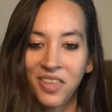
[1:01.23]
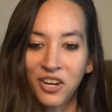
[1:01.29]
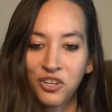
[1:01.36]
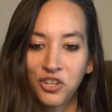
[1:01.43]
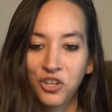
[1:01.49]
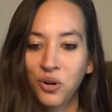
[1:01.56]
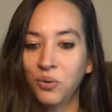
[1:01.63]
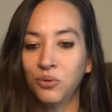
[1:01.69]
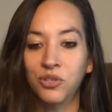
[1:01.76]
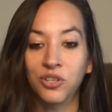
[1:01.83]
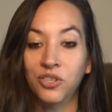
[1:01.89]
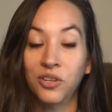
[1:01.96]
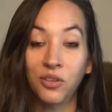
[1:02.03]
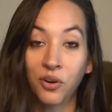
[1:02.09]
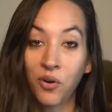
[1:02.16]
shows
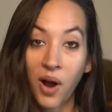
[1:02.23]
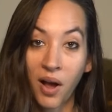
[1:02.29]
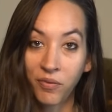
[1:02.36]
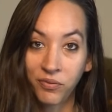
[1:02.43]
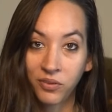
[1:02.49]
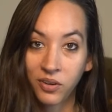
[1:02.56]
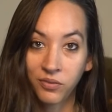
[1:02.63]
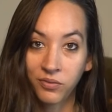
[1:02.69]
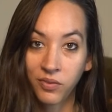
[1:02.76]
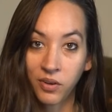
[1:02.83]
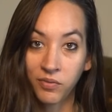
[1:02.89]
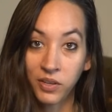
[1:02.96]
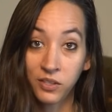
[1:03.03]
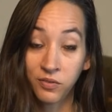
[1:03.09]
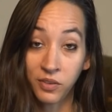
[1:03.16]
just in the craft
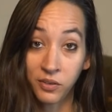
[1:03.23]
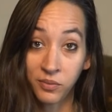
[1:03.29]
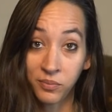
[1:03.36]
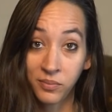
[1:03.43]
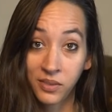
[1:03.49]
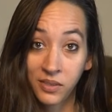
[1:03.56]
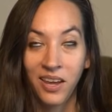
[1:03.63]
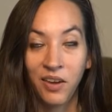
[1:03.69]
of his films.